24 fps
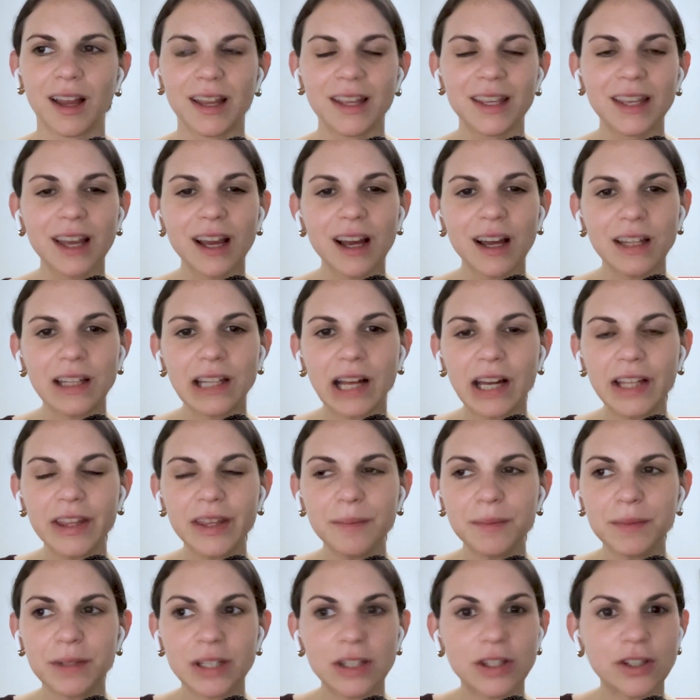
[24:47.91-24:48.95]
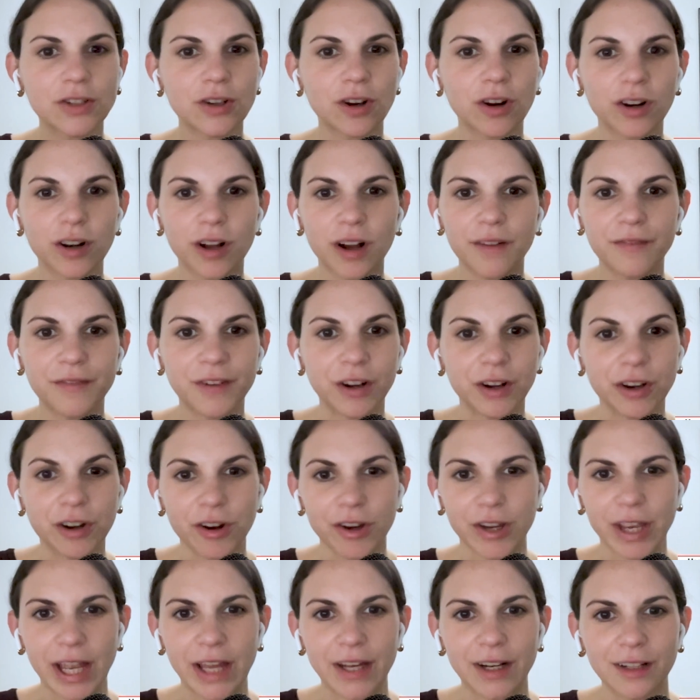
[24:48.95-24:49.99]
Yeah, a lot of them did start off very
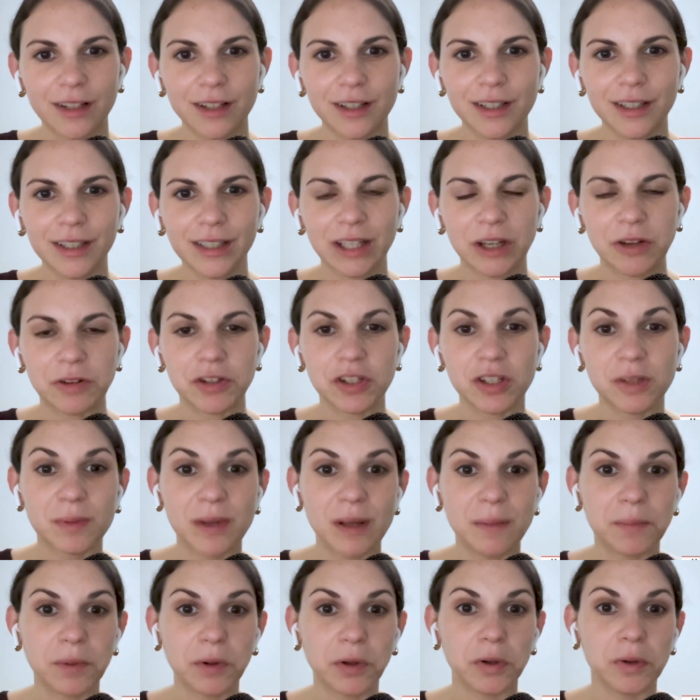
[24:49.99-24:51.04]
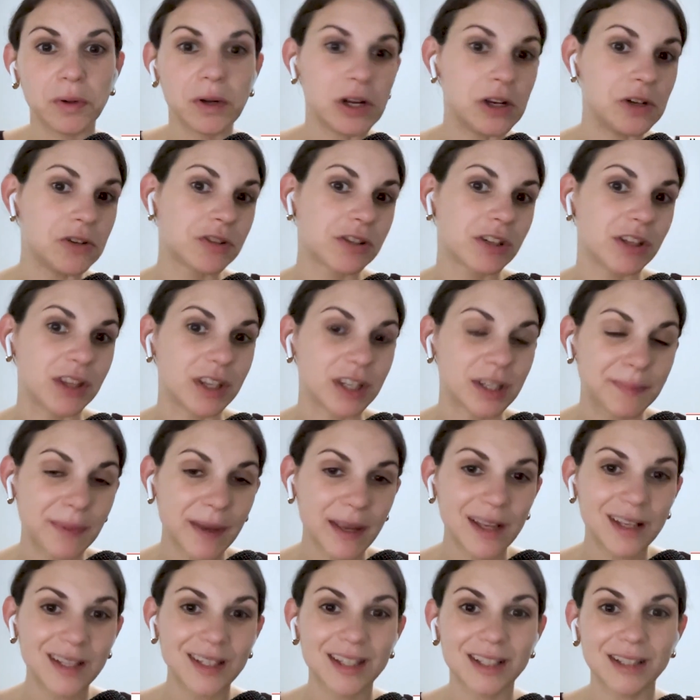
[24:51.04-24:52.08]
organically. It was just people who were interested in the
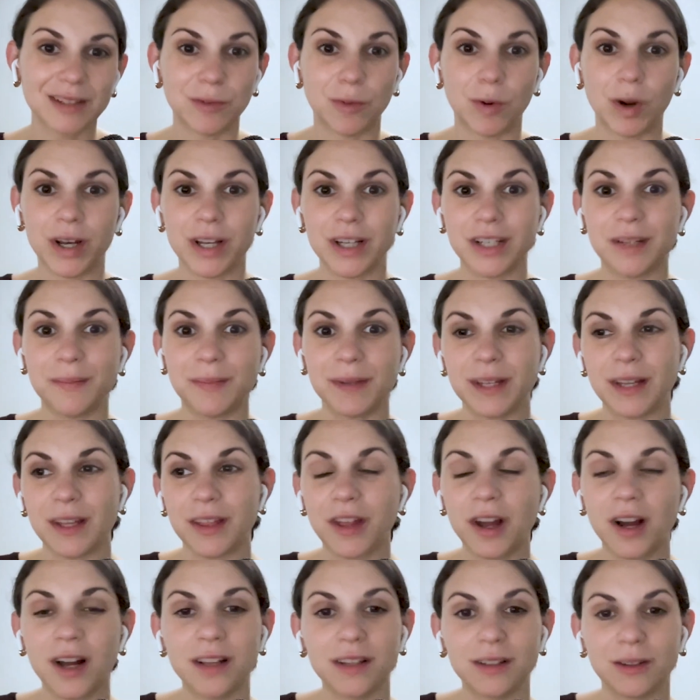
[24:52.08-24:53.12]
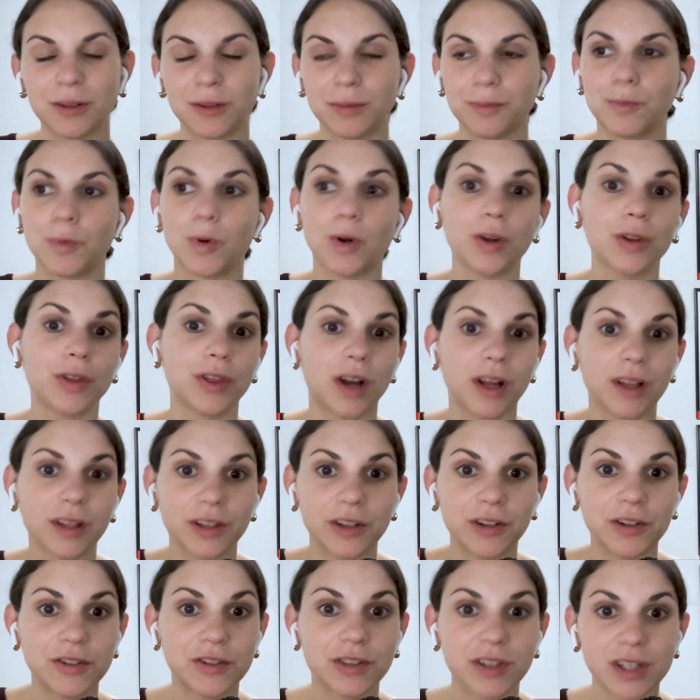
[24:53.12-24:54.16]
space, wanted to be a thought or were thought
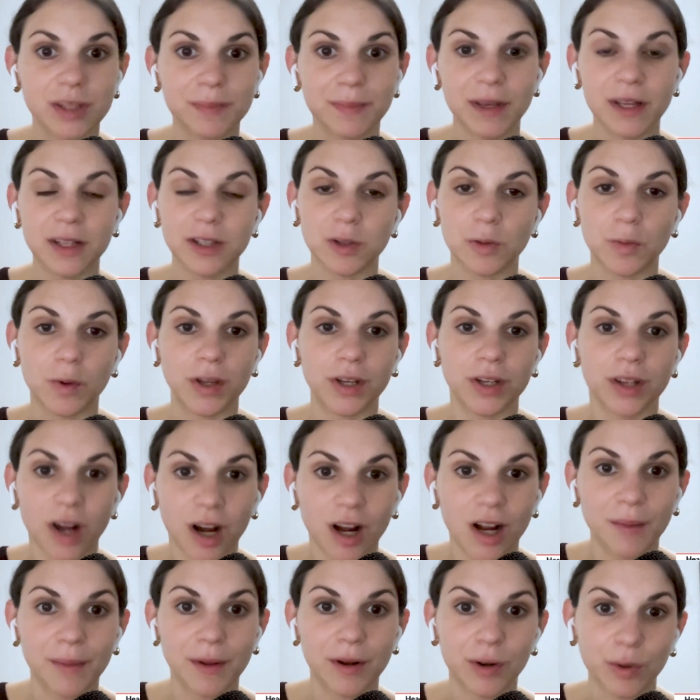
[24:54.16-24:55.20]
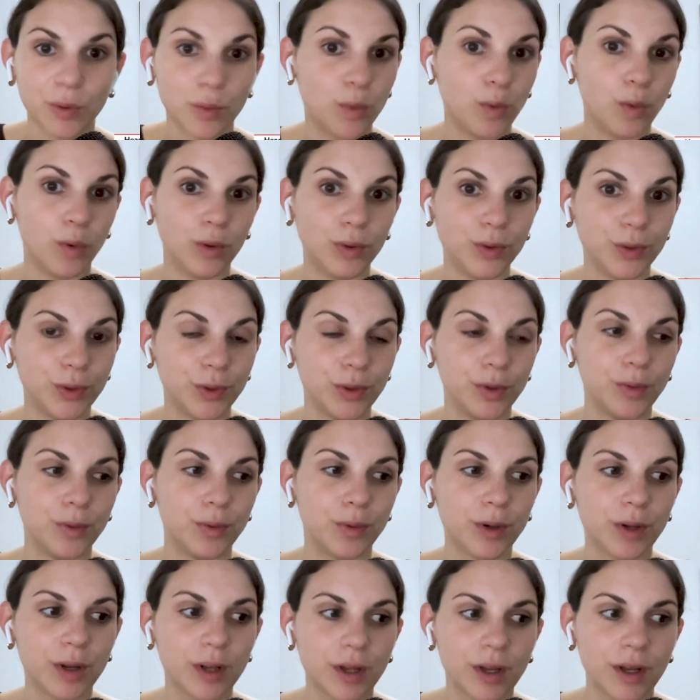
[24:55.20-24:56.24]
leaders in the space, and wanted to talk about a cool new
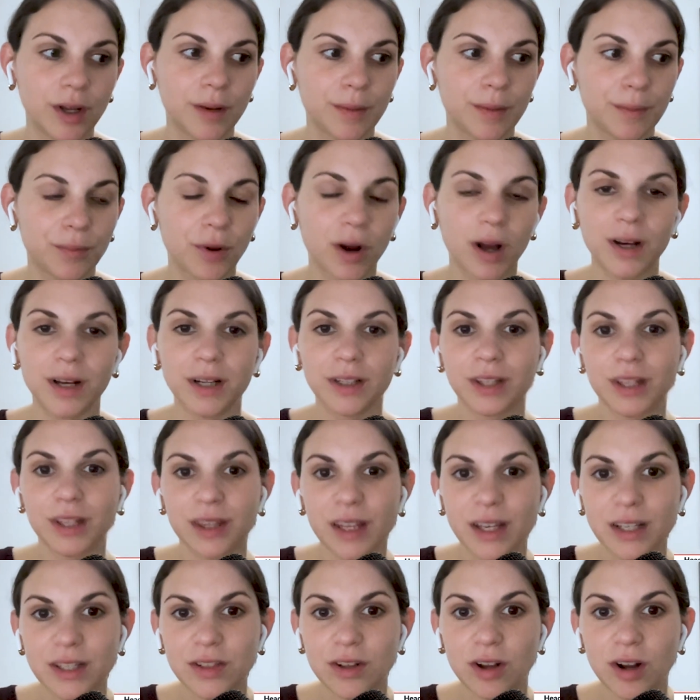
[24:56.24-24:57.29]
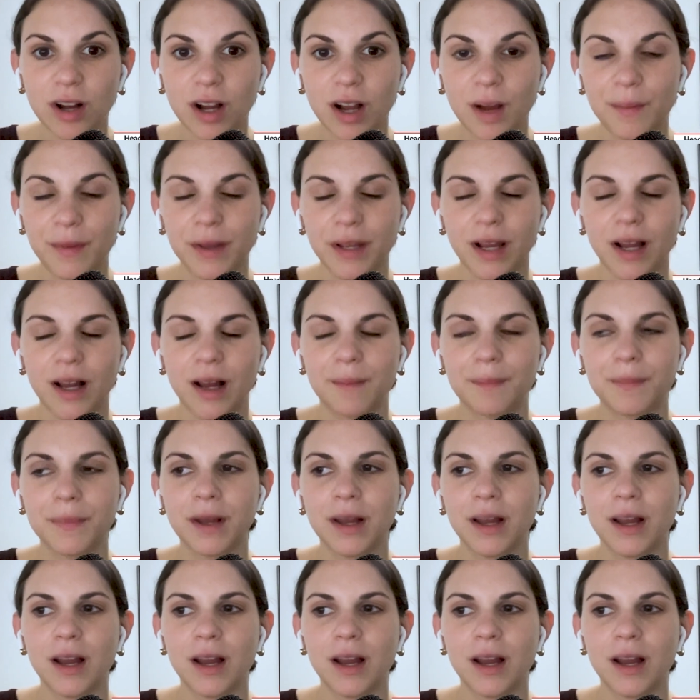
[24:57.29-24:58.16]
product that they saw coming up.